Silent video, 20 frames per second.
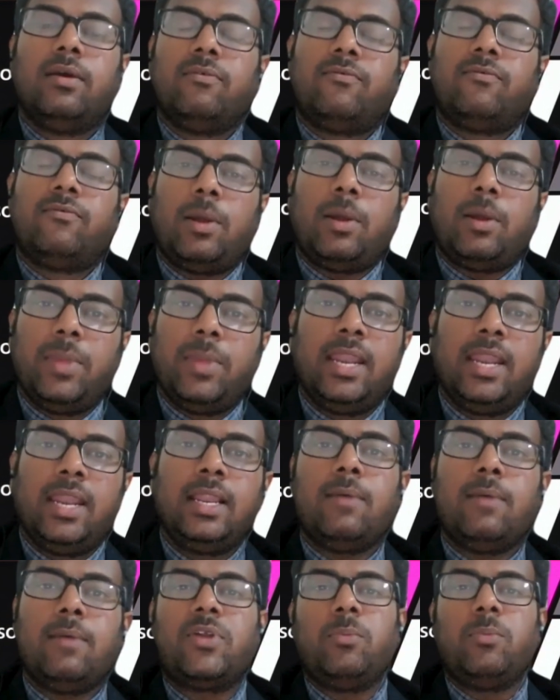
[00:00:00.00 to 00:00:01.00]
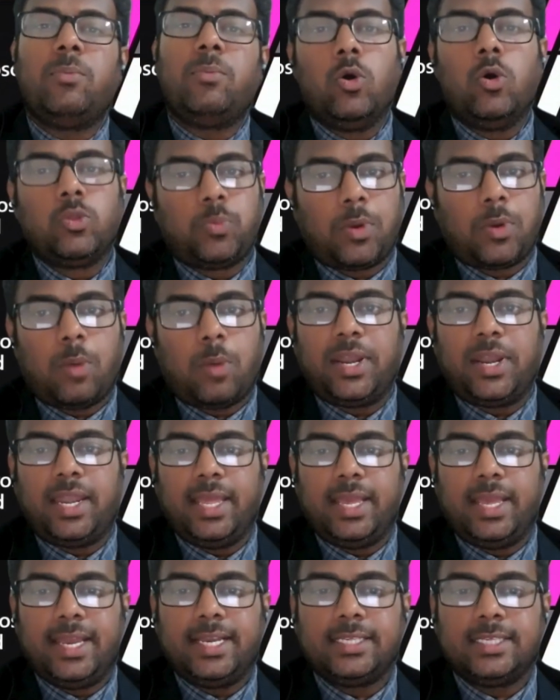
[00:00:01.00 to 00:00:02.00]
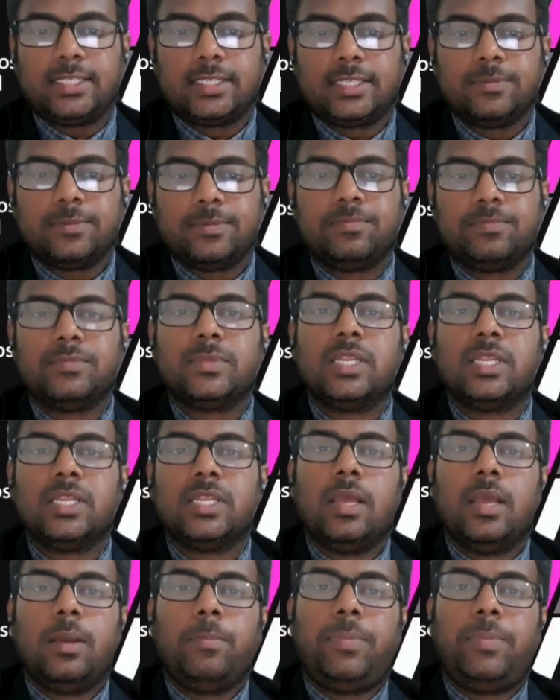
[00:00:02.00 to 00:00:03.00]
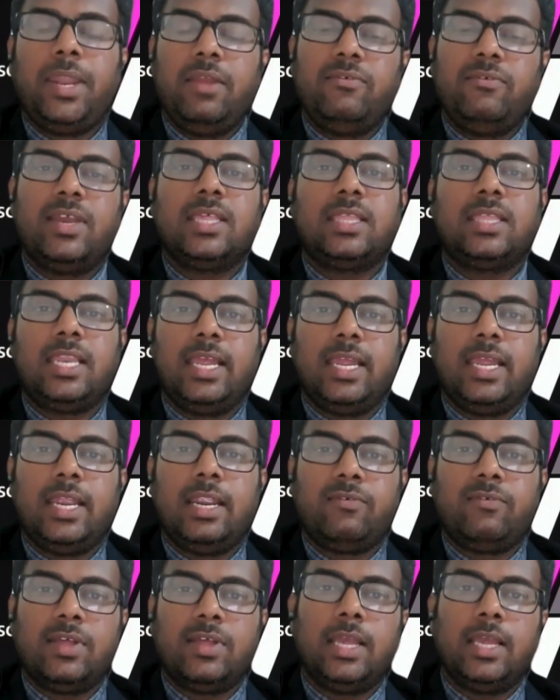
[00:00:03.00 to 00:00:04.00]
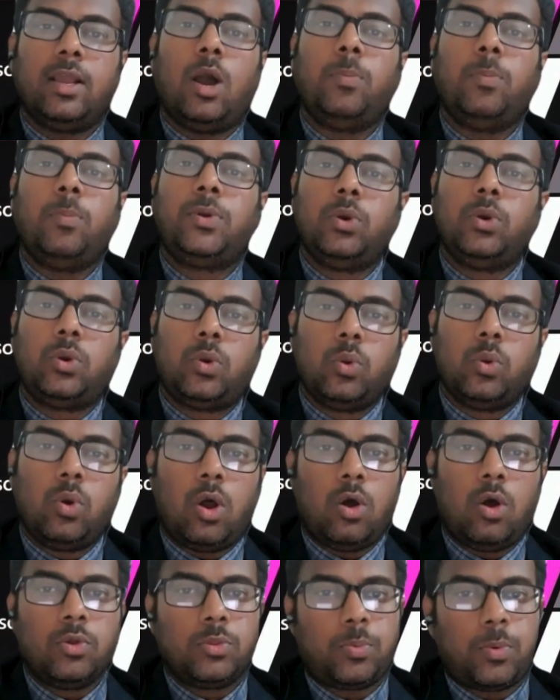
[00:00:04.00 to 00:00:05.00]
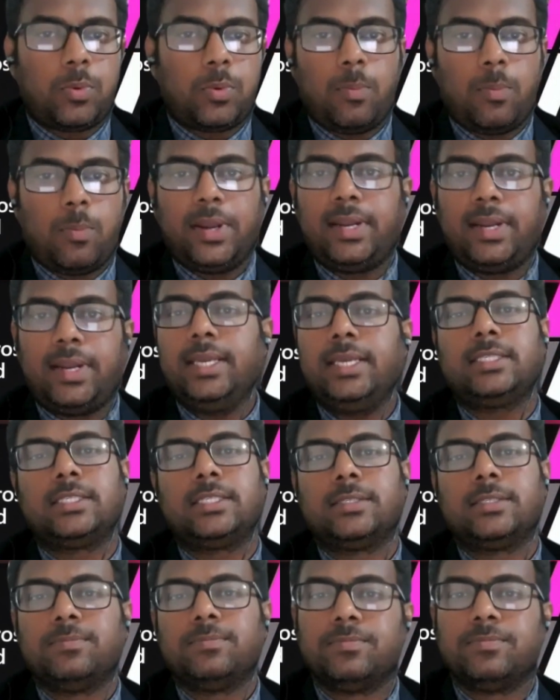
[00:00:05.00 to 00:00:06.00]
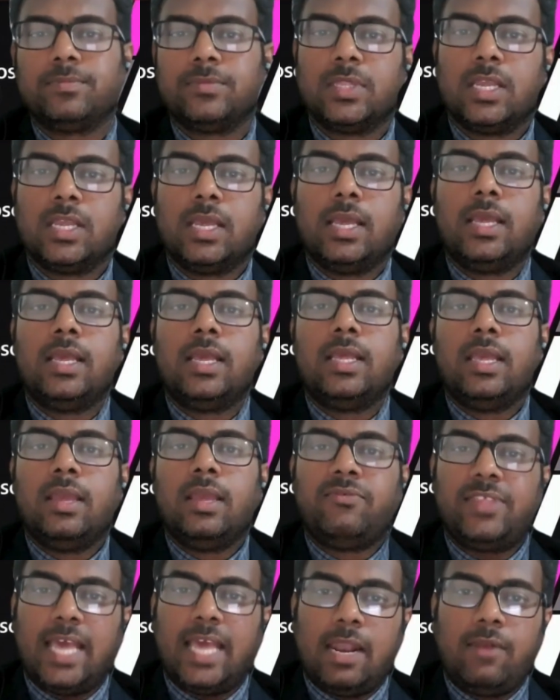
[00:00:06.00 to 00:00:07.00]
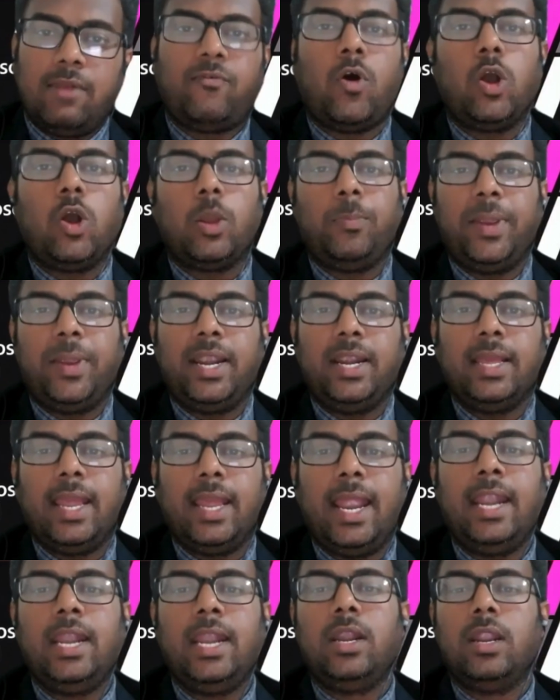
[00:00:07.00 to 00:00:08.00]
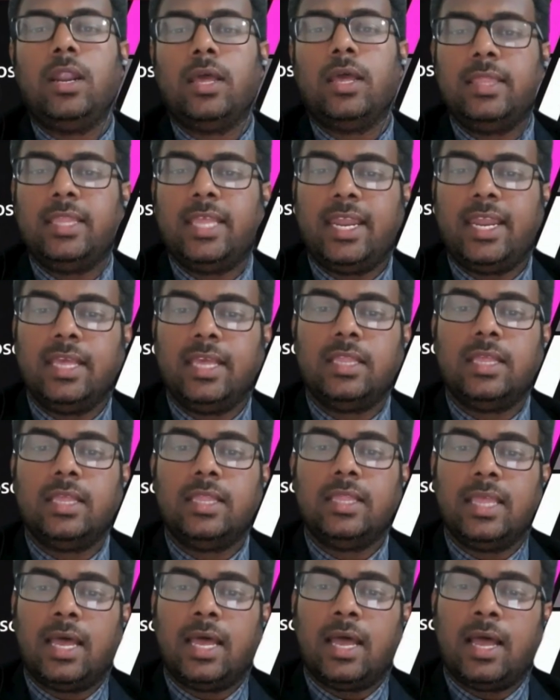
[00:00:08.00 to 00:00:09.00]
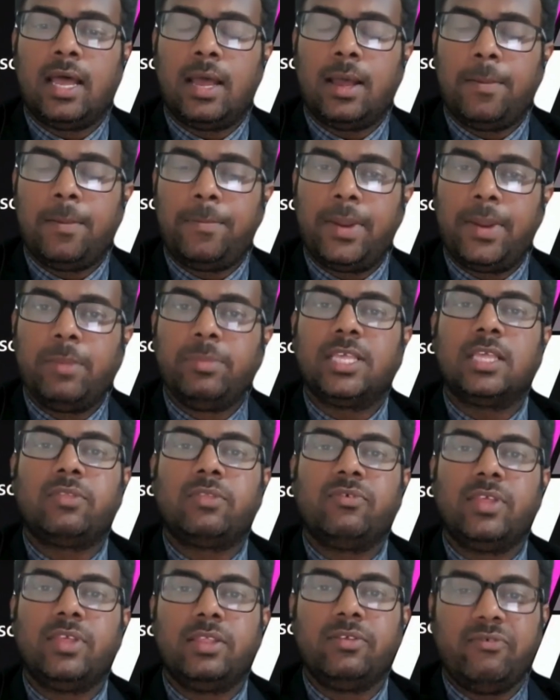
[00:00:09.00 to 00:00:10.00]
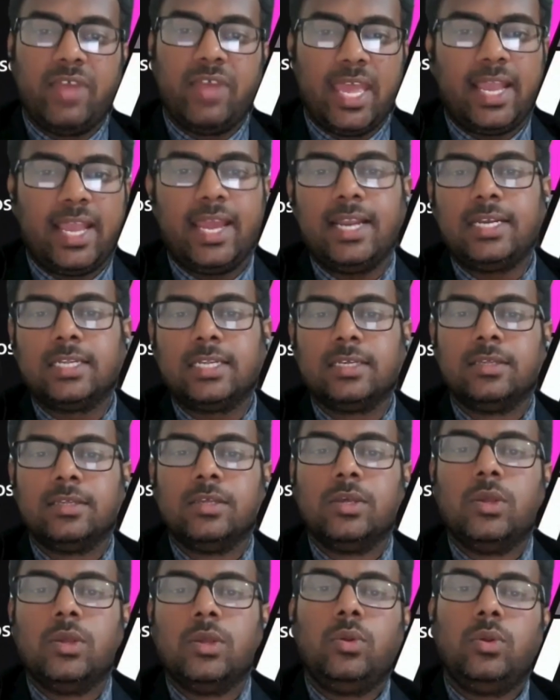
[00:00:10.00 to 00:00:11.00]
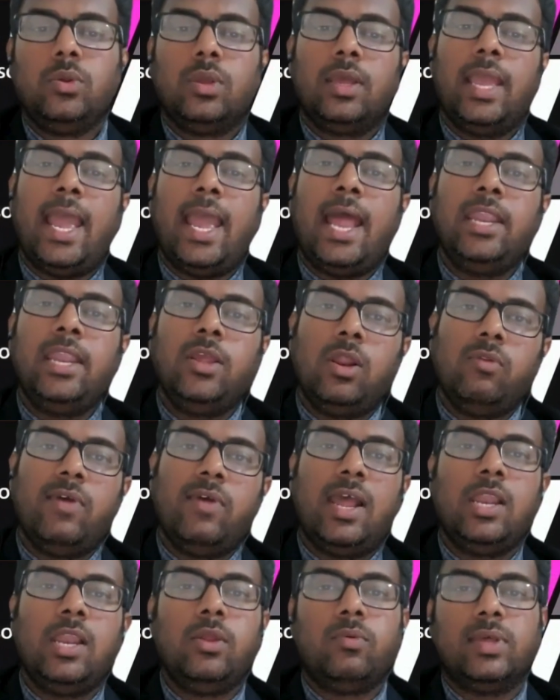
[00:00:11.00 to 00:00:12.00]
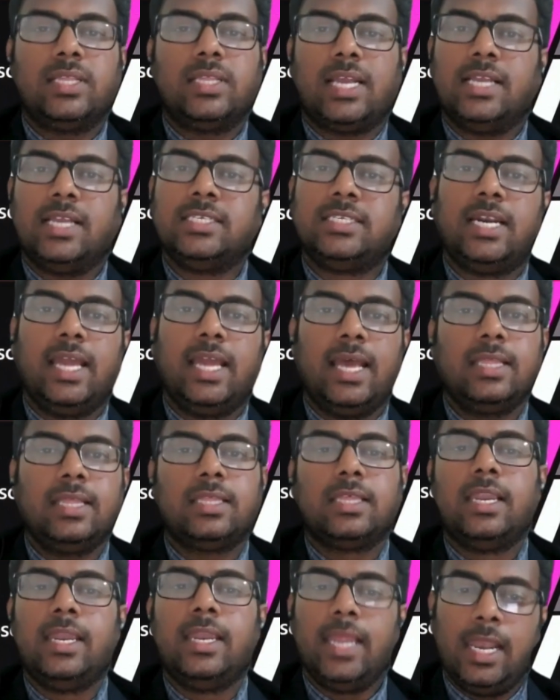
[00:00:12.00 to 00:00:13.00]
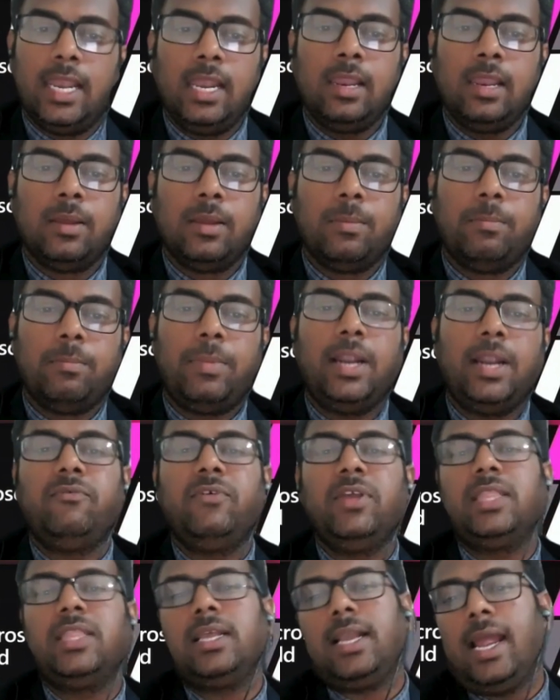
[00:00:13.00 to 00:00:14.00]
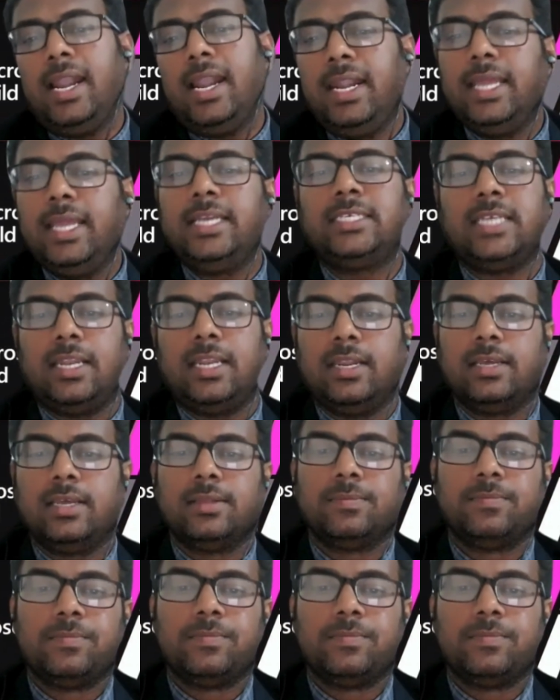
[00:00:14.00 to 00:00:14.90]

From income from house property case, previously it was like up to 2 house properties. If self-occupied and there is the premises is vacant, annual value was considered as nil, but with condition.